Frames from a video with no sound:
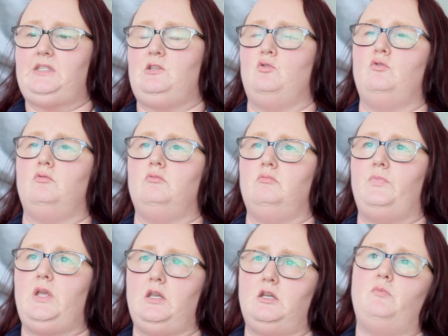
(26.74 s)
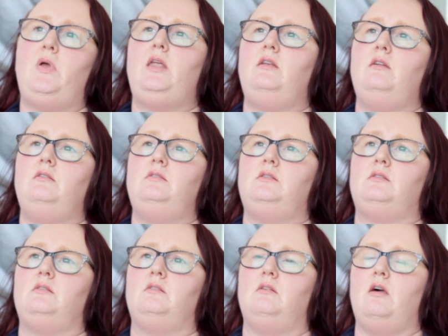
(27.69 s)
still be
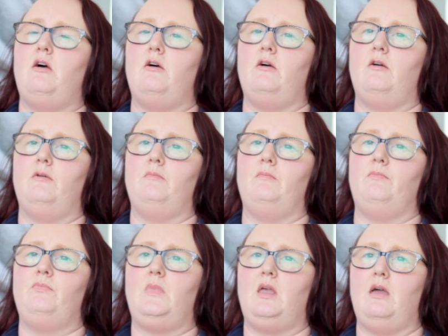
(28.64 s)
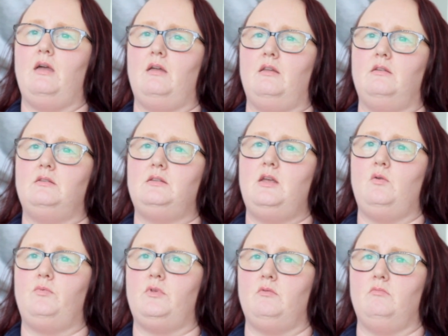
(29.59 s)
independent, and
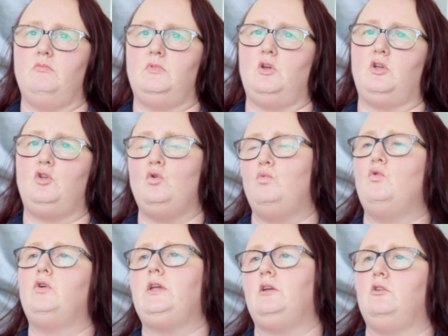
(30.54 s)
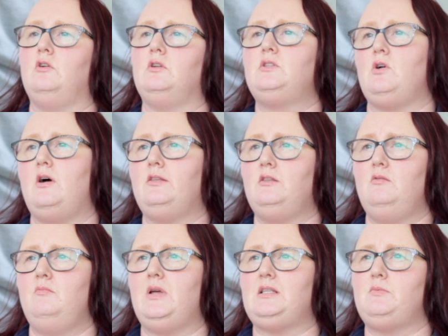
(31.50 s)
help them, like you're walking alongside
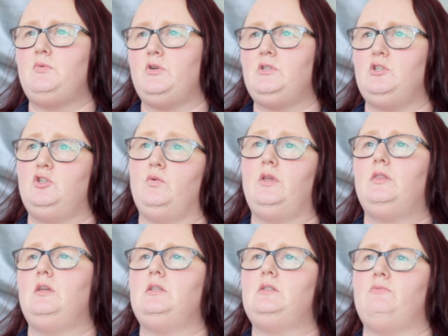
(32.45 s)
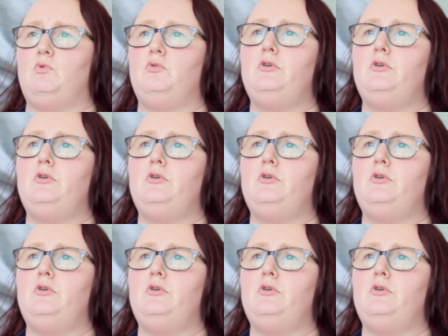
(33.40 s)
them as opposed to doing things for